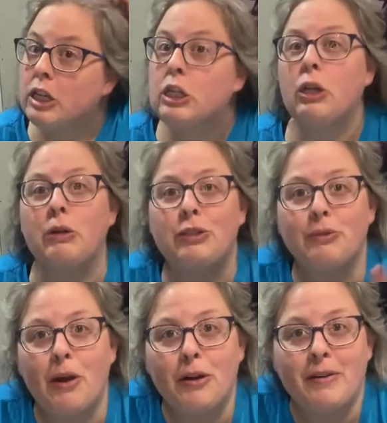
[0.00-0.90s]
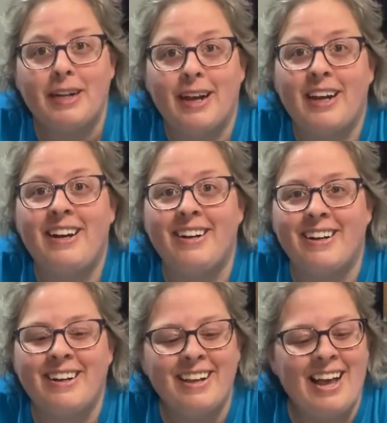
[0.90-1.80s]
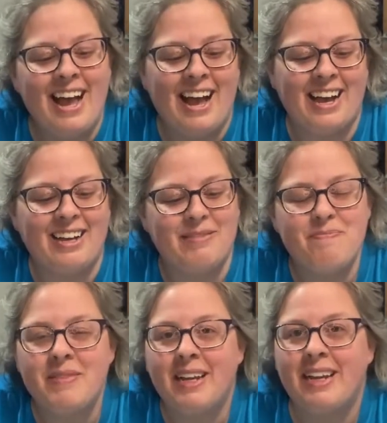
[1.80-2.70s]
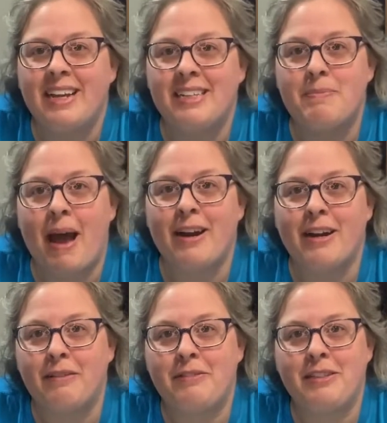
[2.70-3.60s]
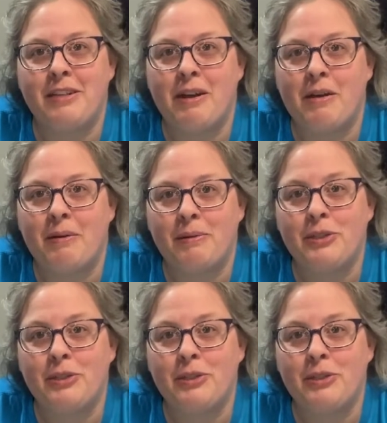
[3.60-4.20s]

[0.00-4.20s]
Close your rotary cutter. It's bad enough to, you know,